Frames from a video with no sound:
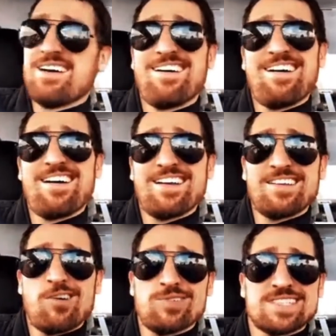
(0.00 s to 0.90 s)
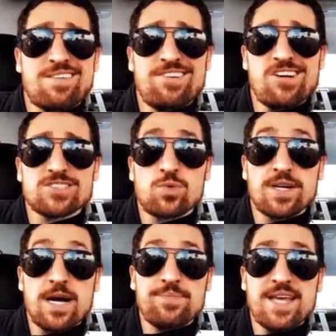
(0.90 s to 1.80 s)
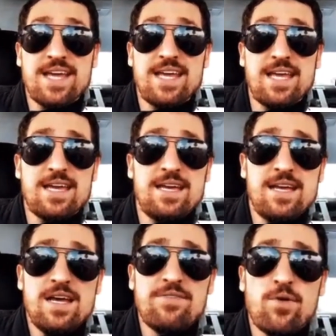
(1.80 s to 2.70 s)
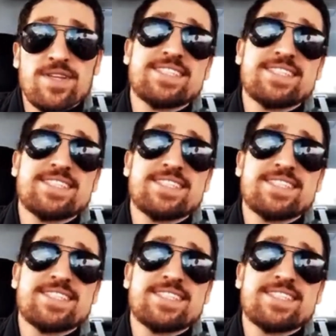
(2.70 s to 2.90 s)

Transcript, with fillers: Uh, you know, just giving y'all a quick update here on